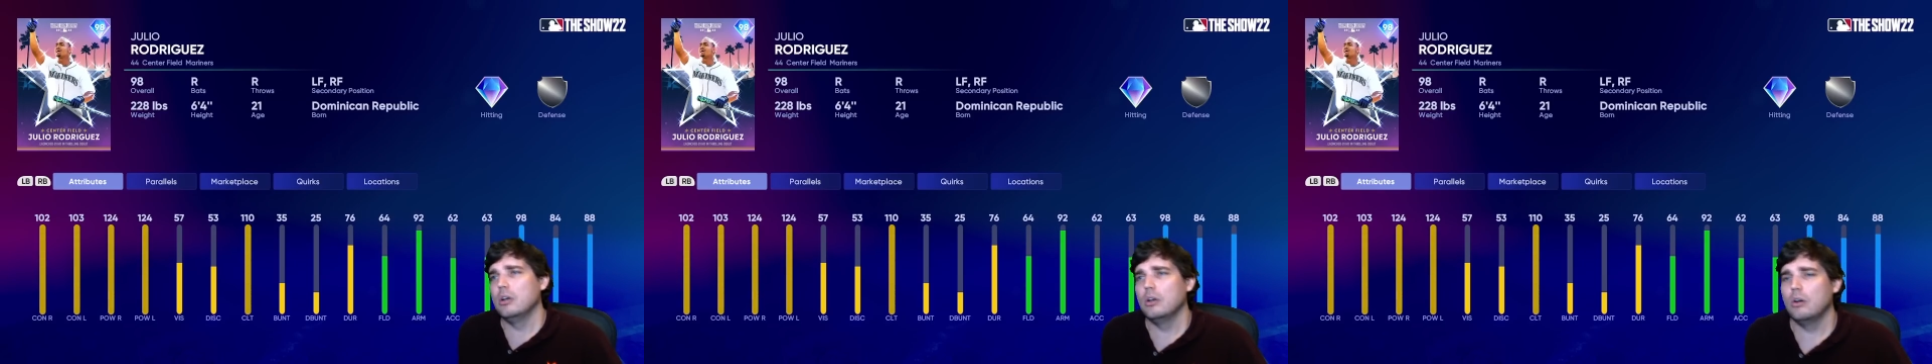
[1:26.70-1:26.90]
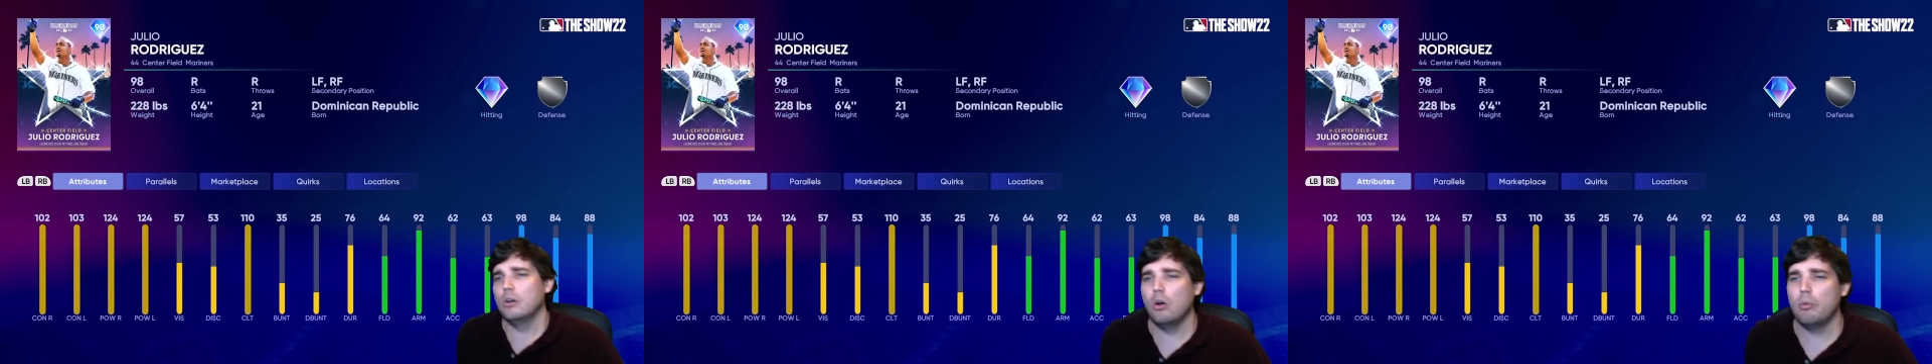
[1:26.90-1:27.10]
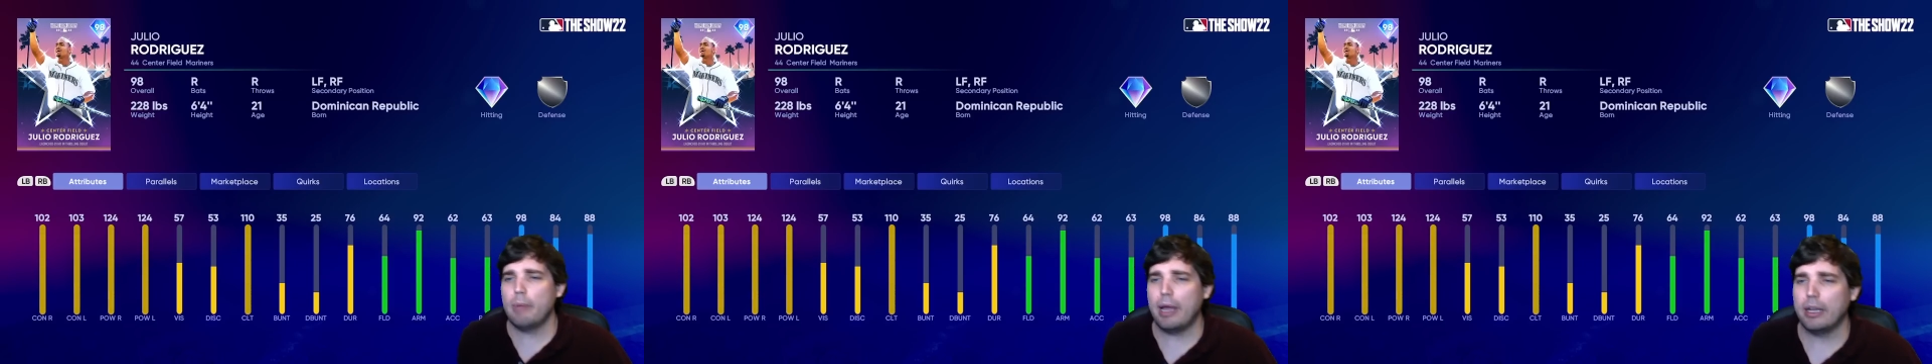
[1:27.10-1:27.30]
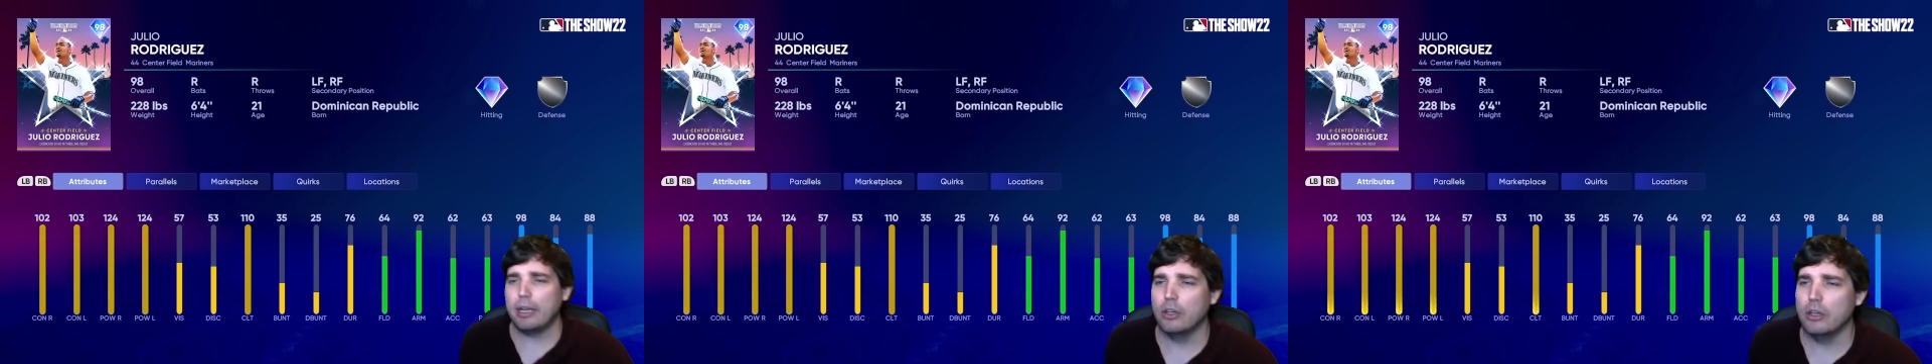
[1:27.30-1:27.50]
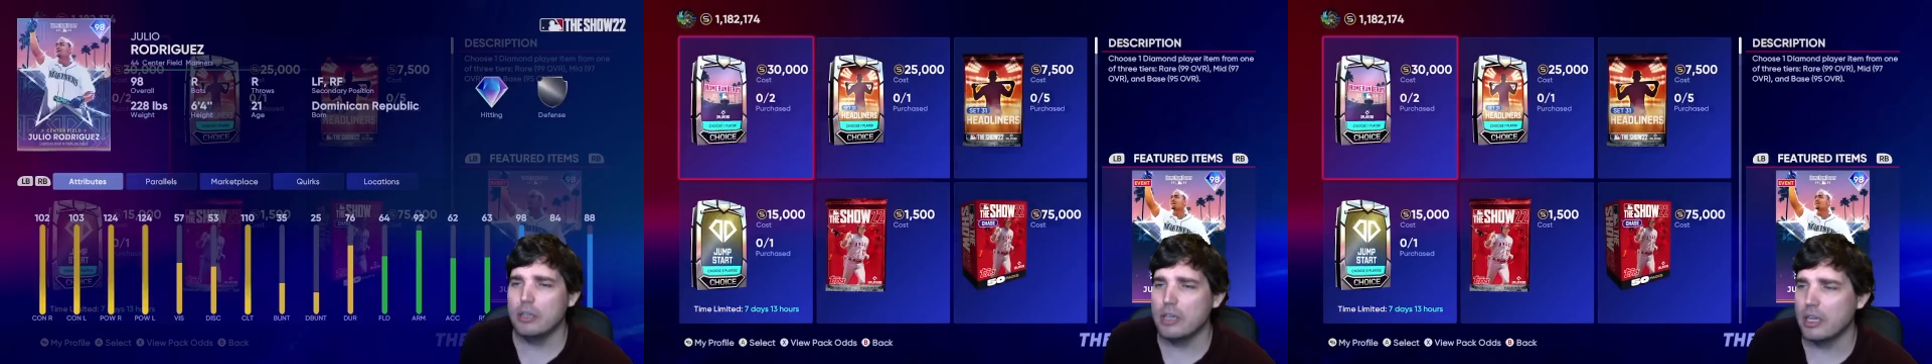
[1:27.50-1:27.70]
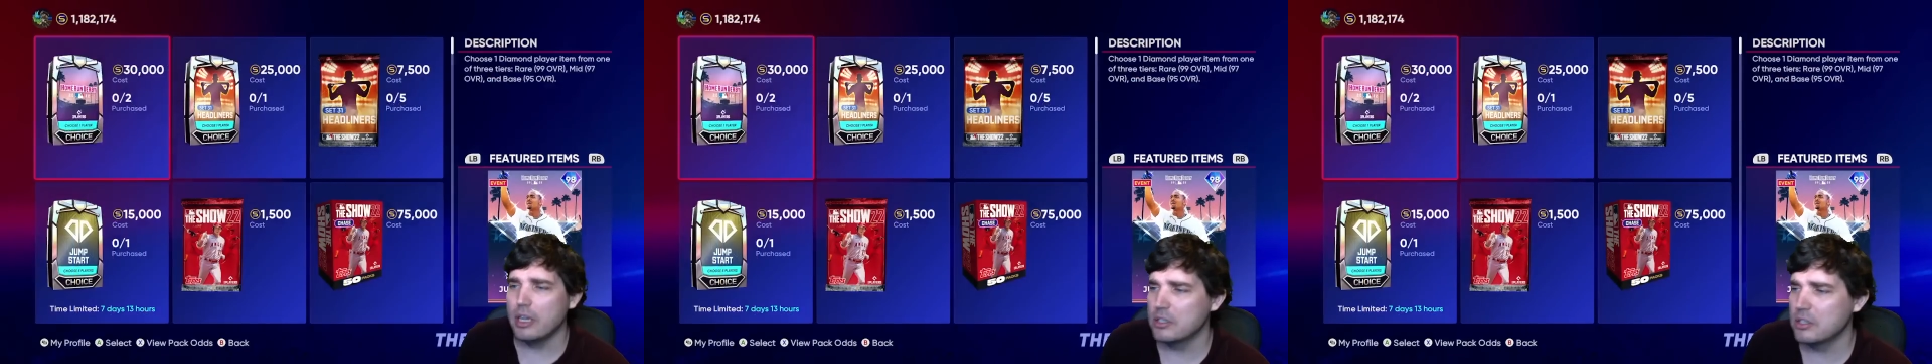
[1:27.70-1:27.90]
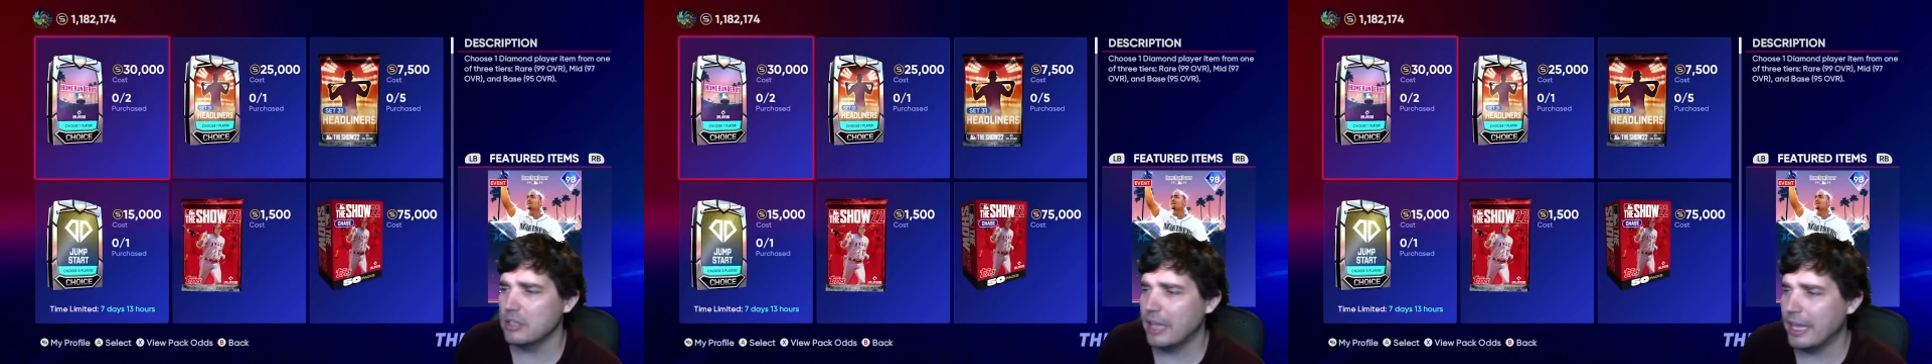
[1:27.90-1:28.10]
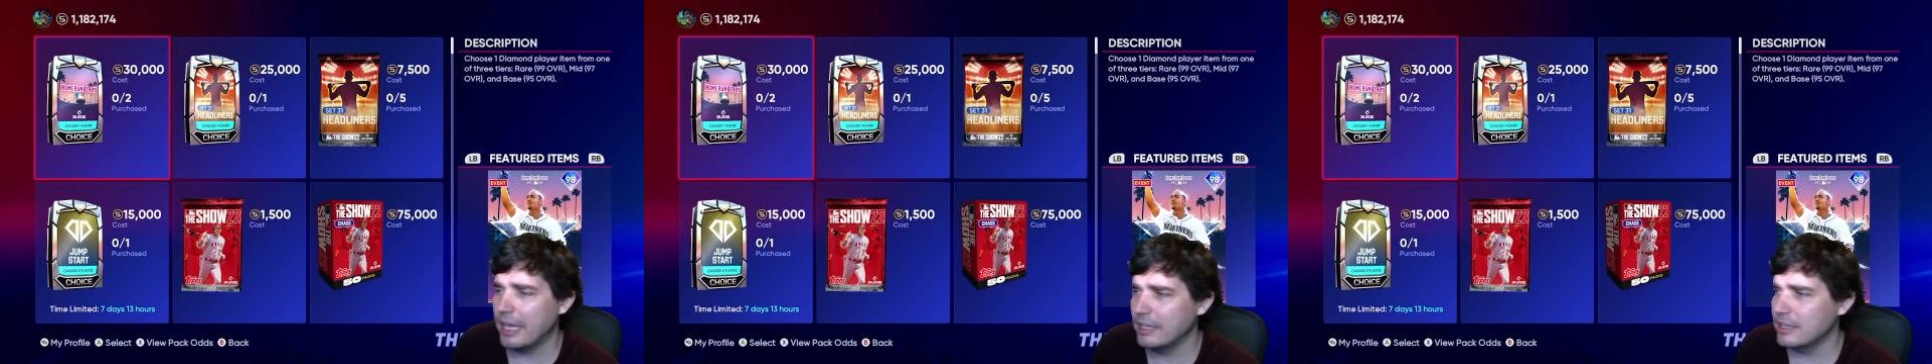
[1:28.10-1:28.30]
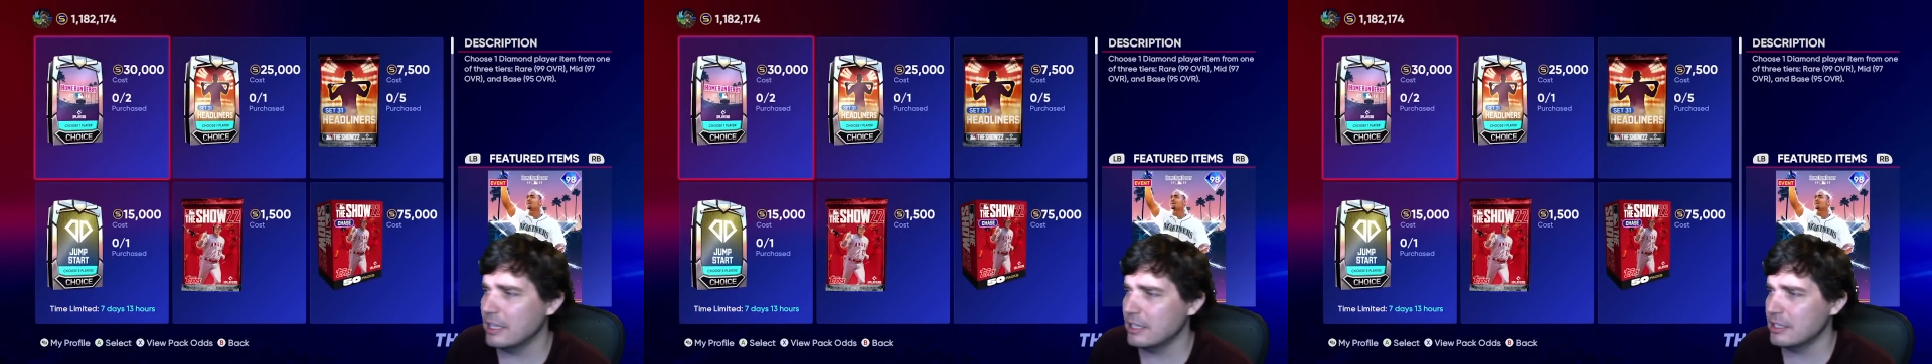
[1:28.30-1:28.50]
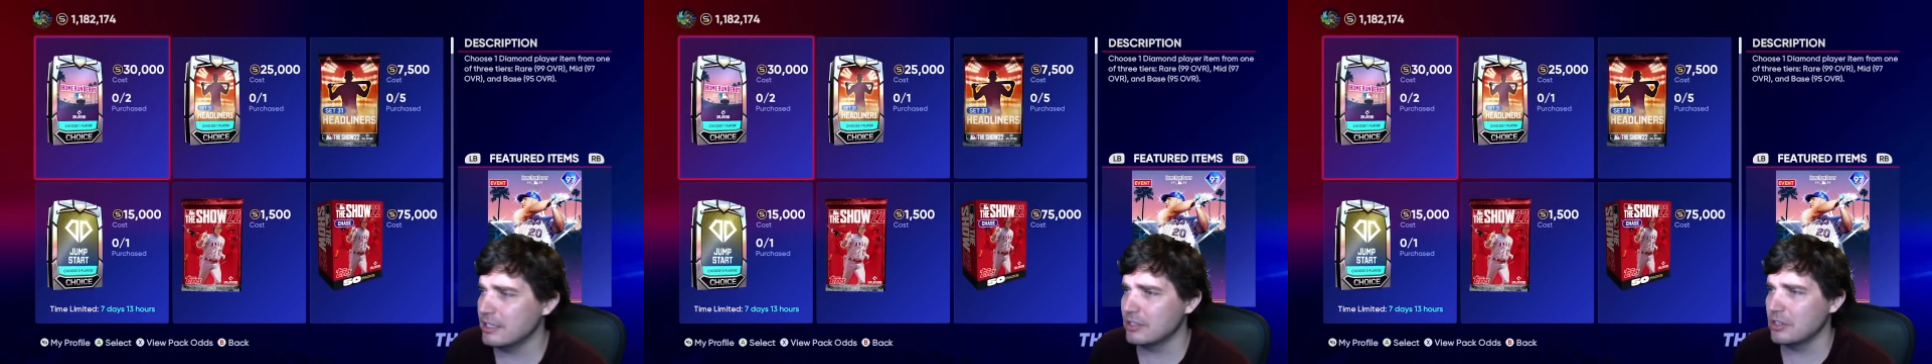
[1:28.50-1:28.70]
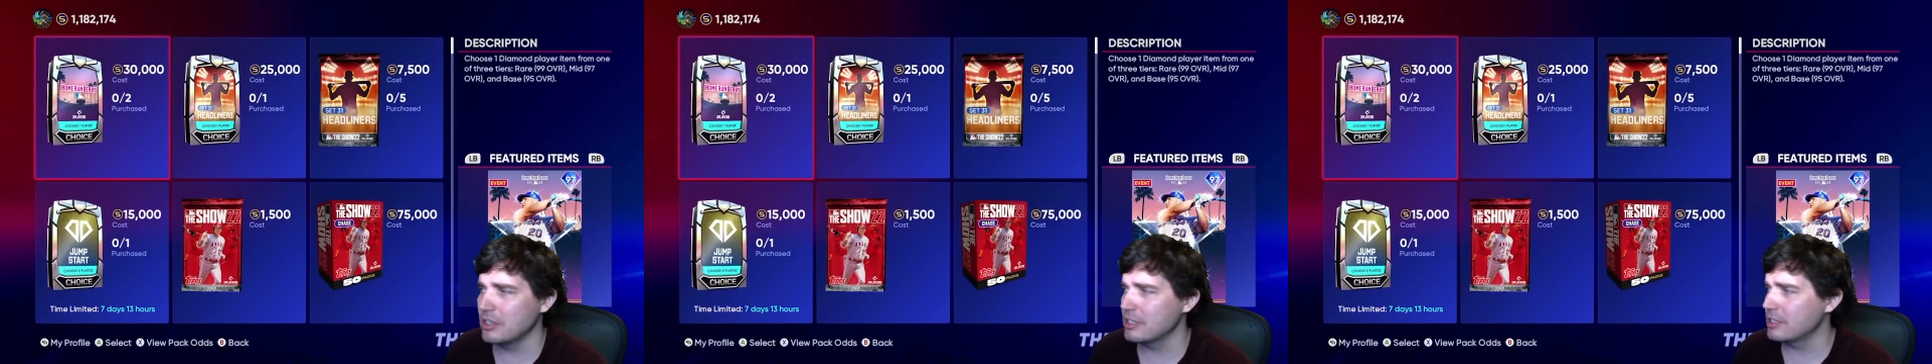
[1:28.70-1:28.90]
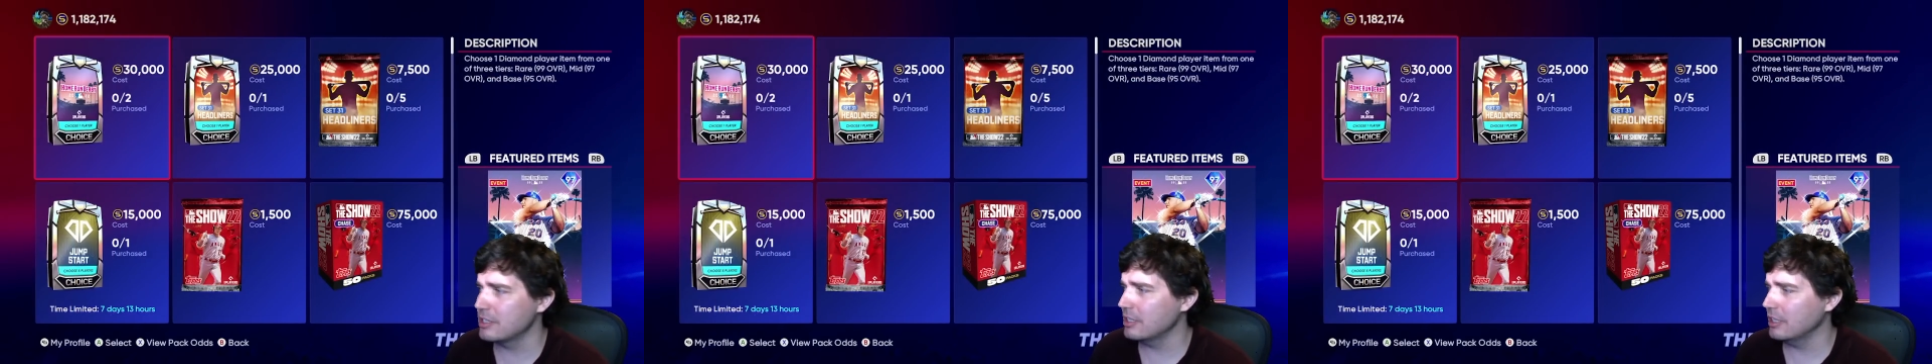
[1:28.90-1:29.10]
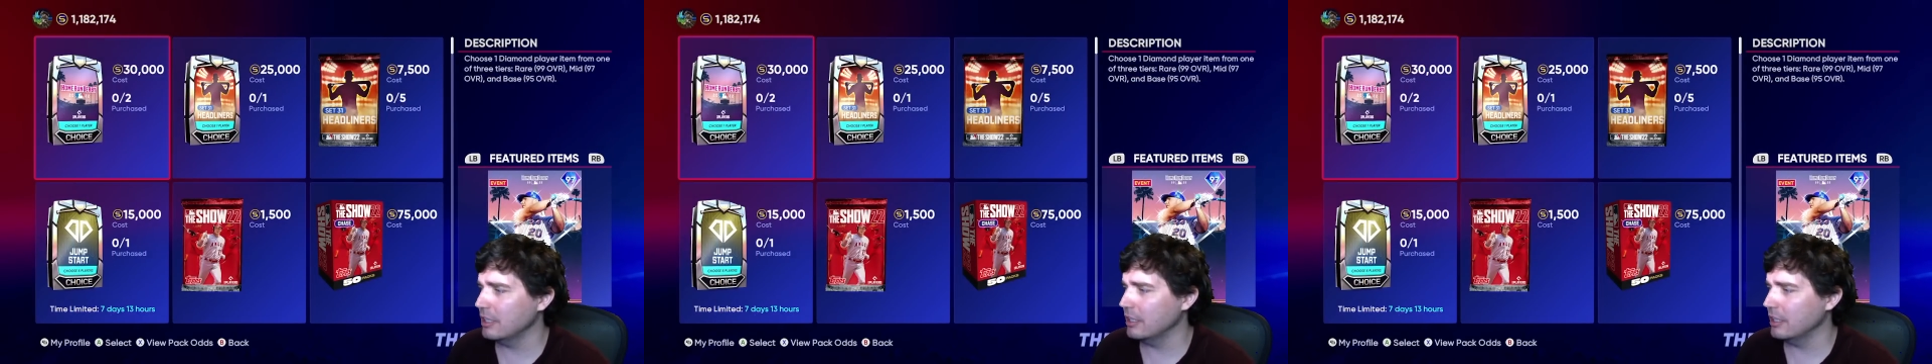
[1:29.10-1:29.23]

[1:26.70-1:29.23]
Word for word: oh my goodness, like, this is just,